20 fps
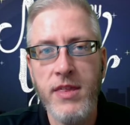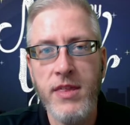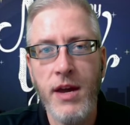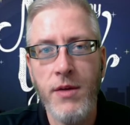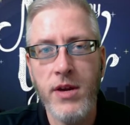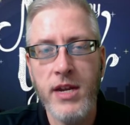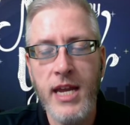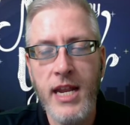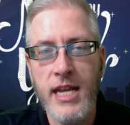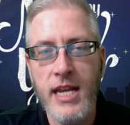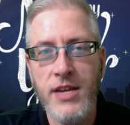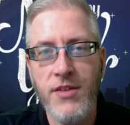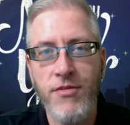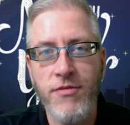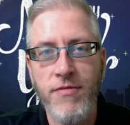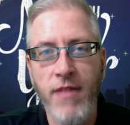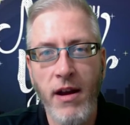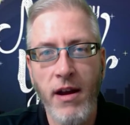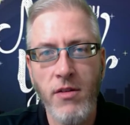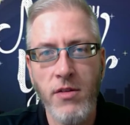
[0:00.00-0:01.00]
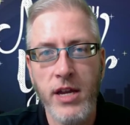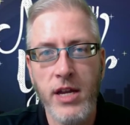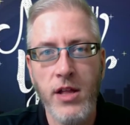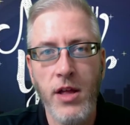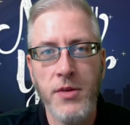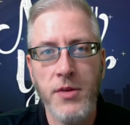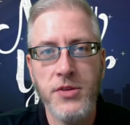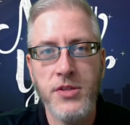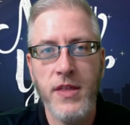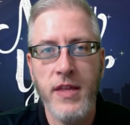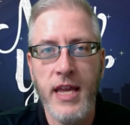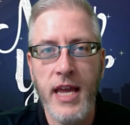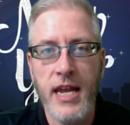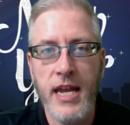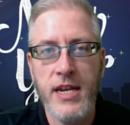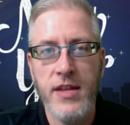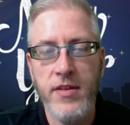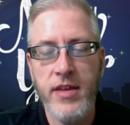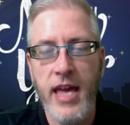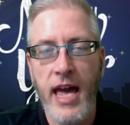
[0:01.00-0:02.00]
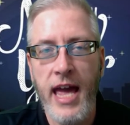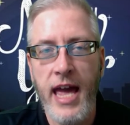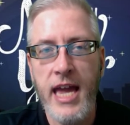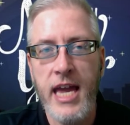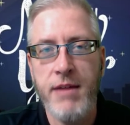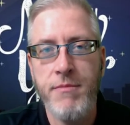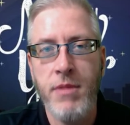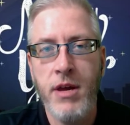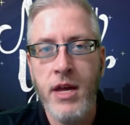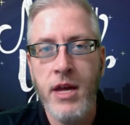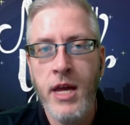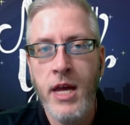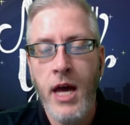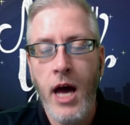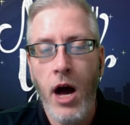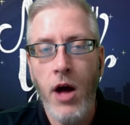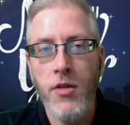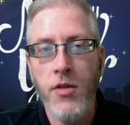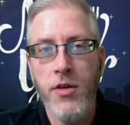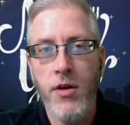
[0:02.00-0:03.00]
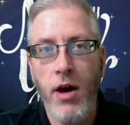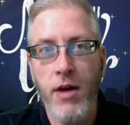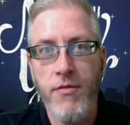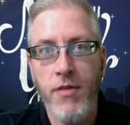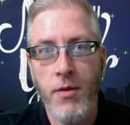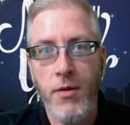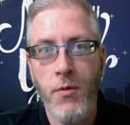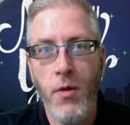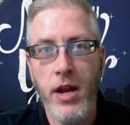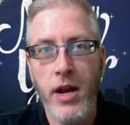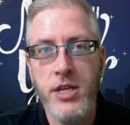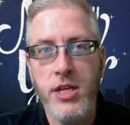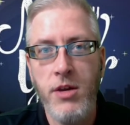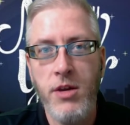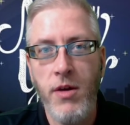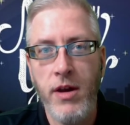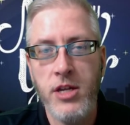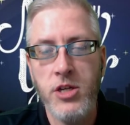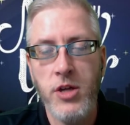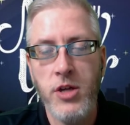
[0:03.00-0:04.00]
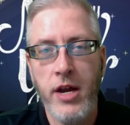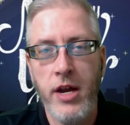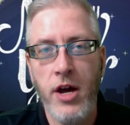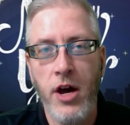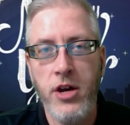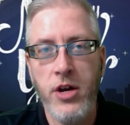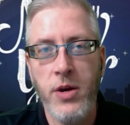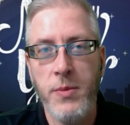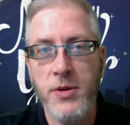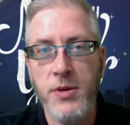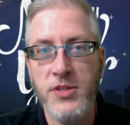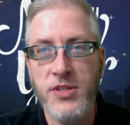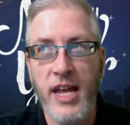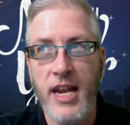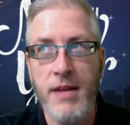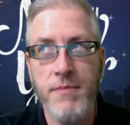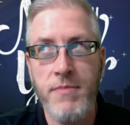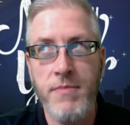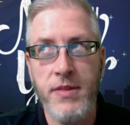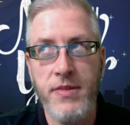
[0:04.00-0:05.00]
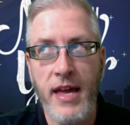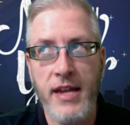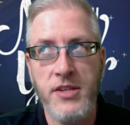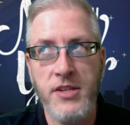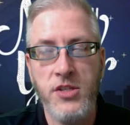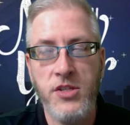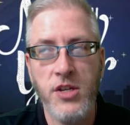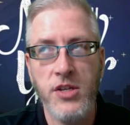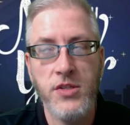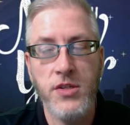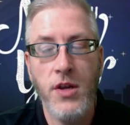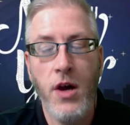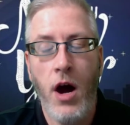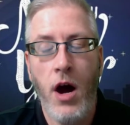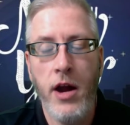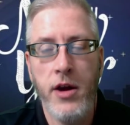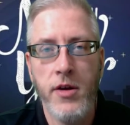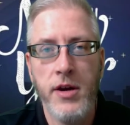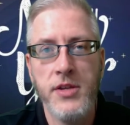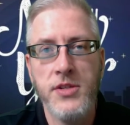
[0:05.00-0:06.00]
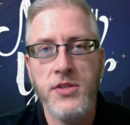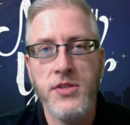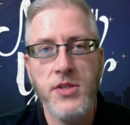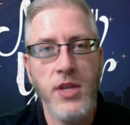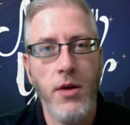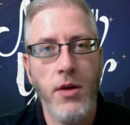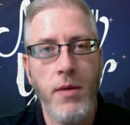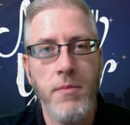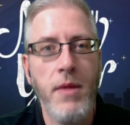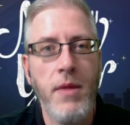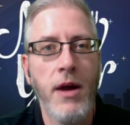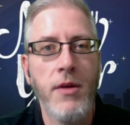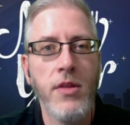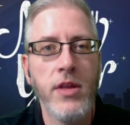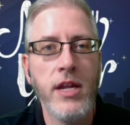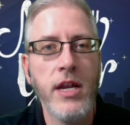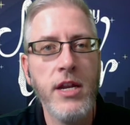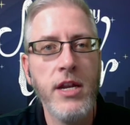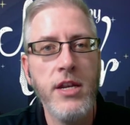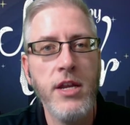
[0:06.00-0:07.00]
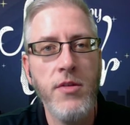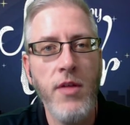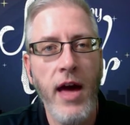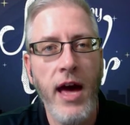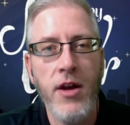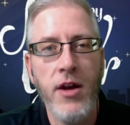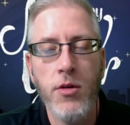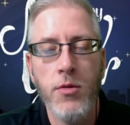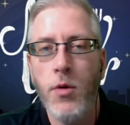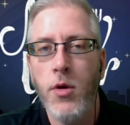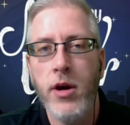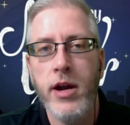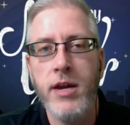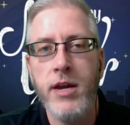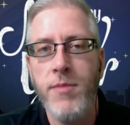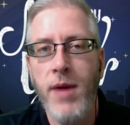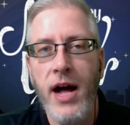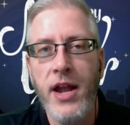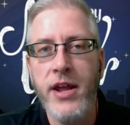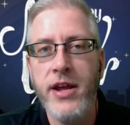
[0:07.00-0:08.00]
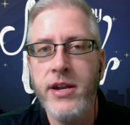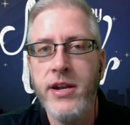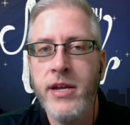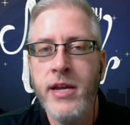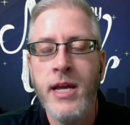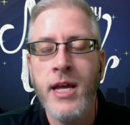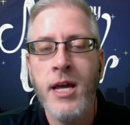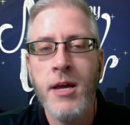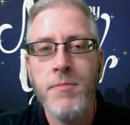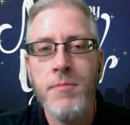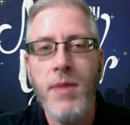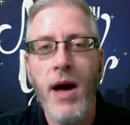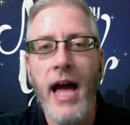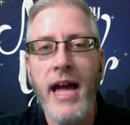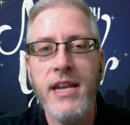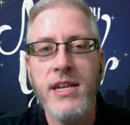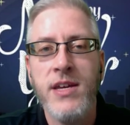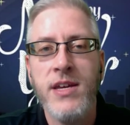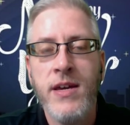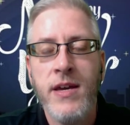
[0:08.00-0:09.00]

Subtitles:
that we're getting fairly close to the end of the game. Although, if I wanted to, I could try to 100% it, but that's just onerous, so I'm not really going to do that or worry about it. But,